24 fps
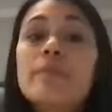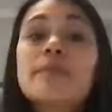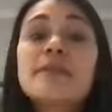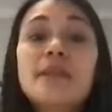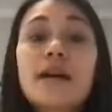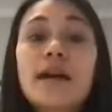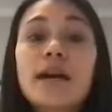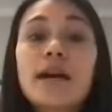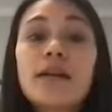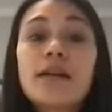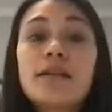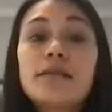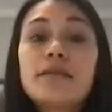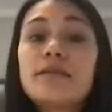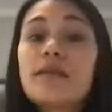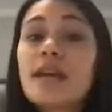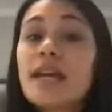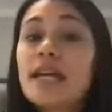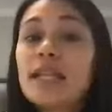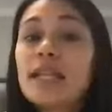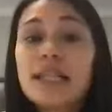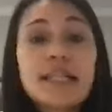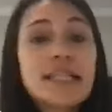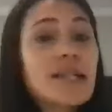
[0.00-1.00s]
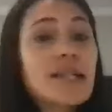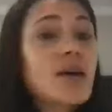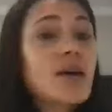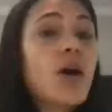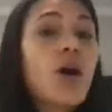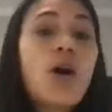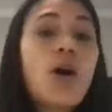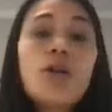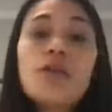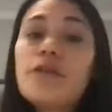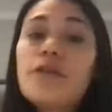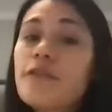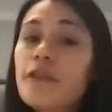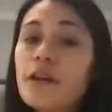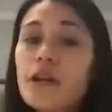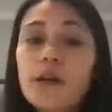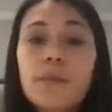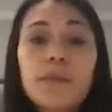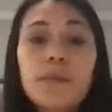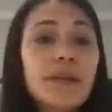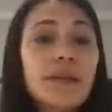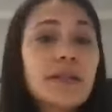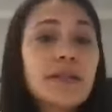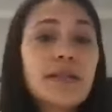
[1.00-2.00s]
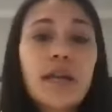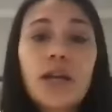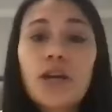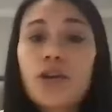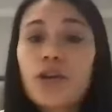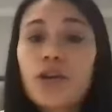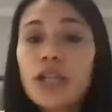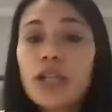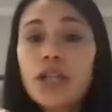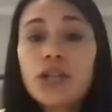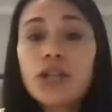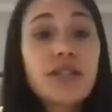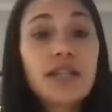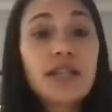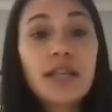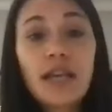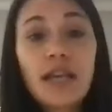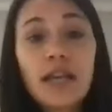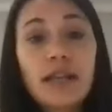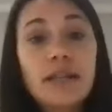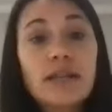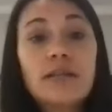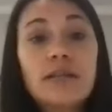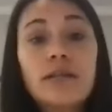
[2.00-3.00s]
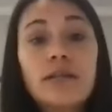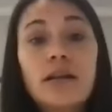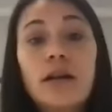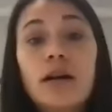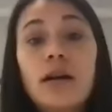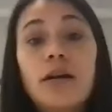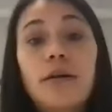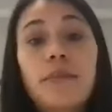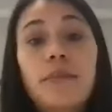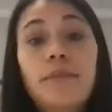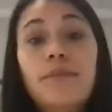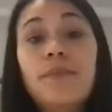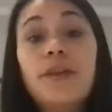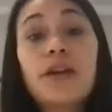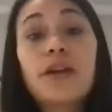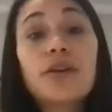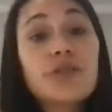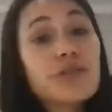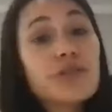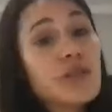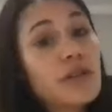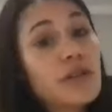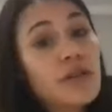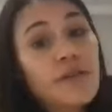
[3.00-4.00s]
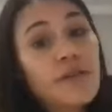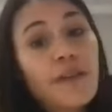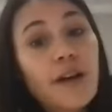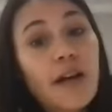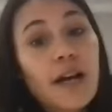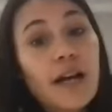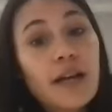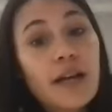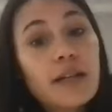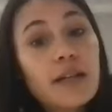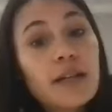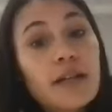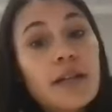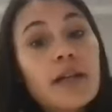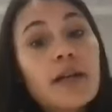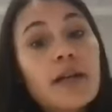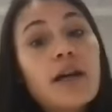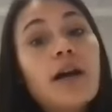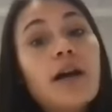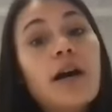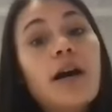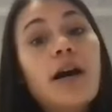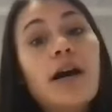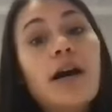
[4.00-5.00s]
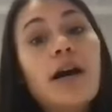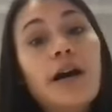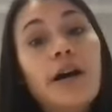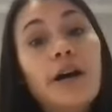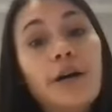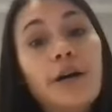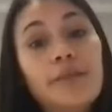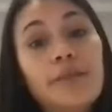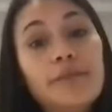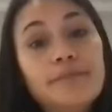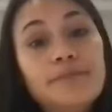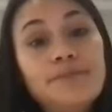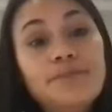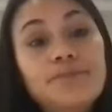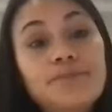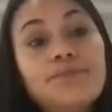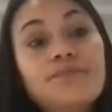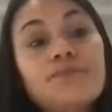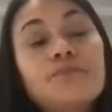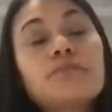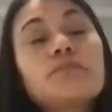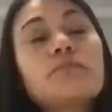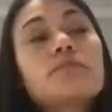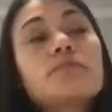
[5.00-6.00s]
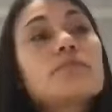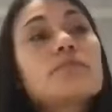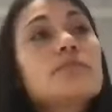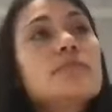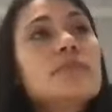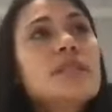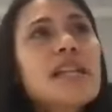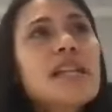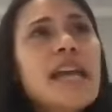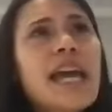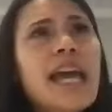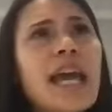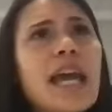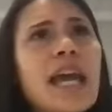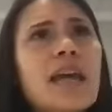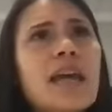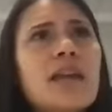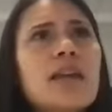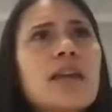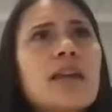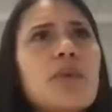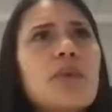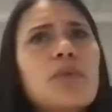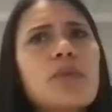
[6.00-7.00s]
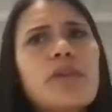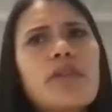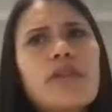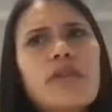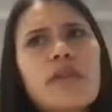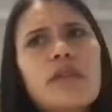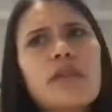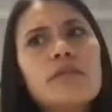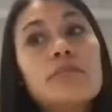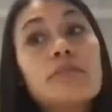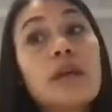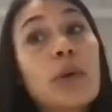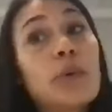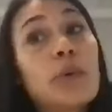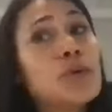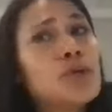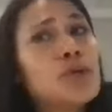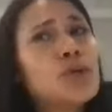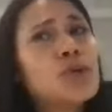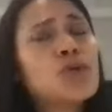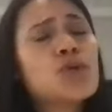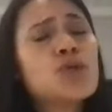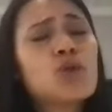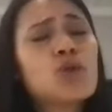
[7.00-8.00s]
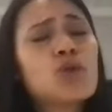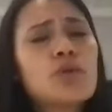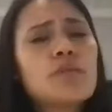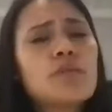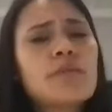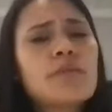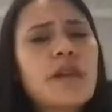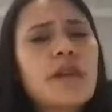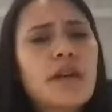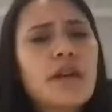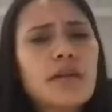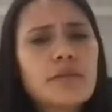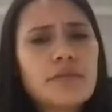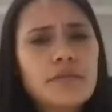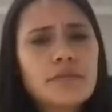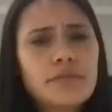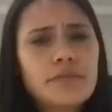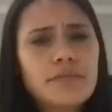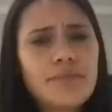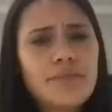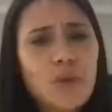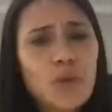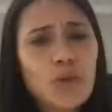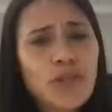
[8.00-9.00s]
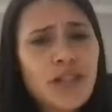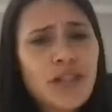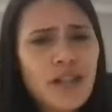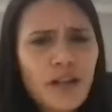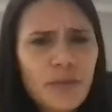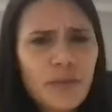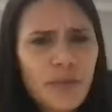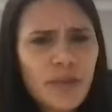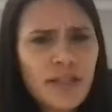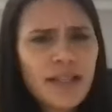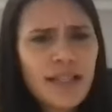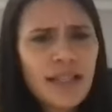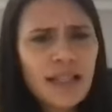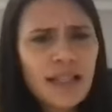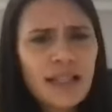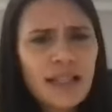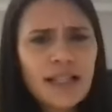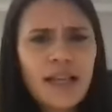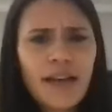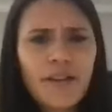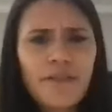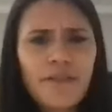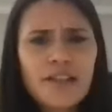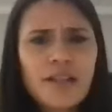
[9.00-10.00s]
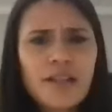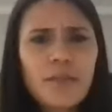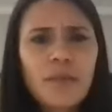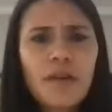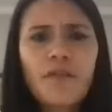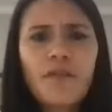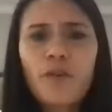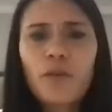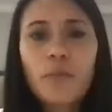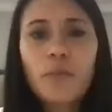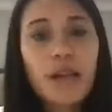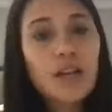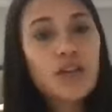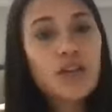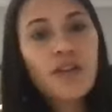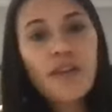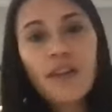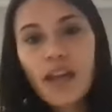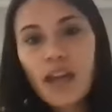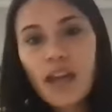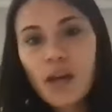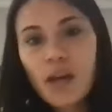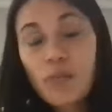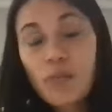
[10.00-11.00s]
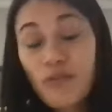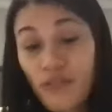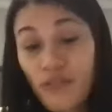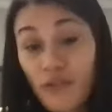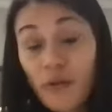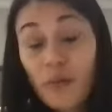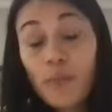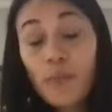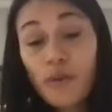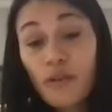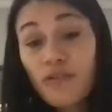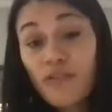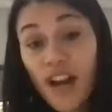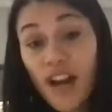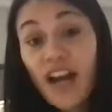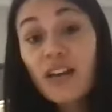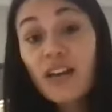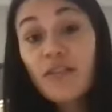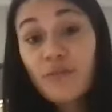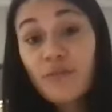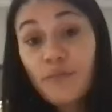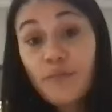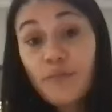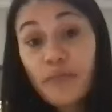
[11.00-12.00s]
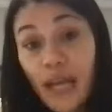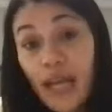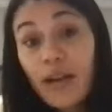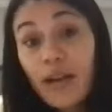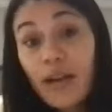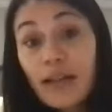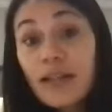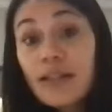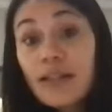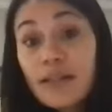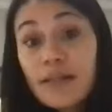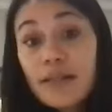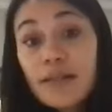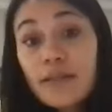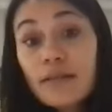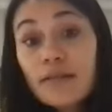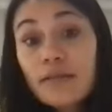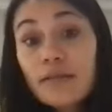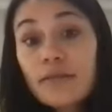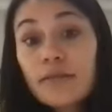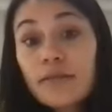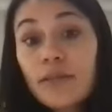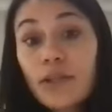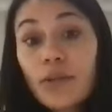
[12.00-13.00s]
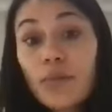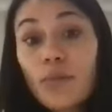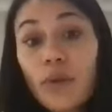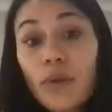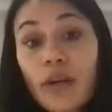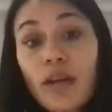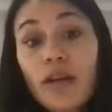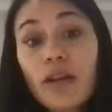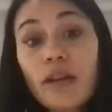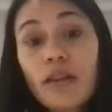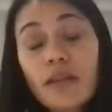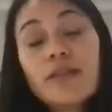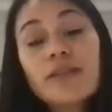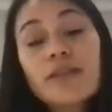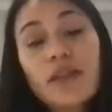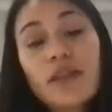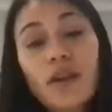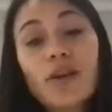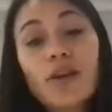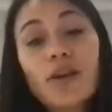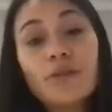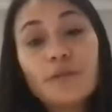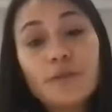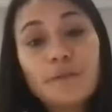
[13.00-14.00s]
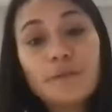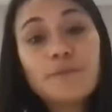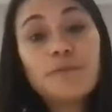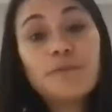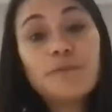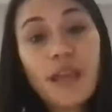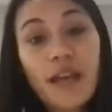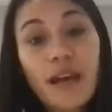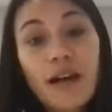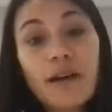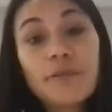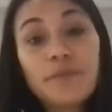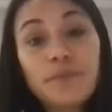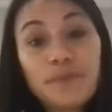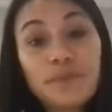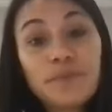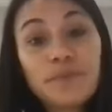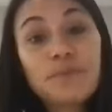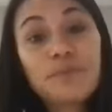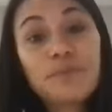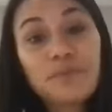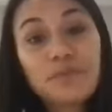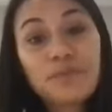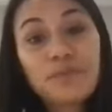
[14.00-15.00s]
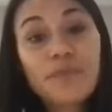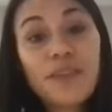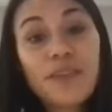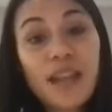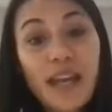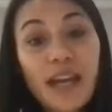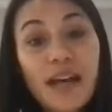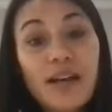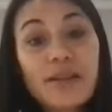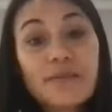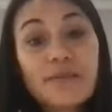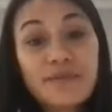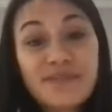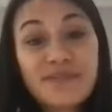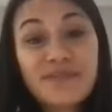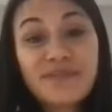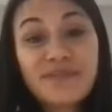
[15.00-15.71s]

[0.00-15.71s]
website, they list out all the therapists that are in your state, that are certified. Um, and I would assume that most therapists at least have some information they could provide parents with. So yeah, yeah.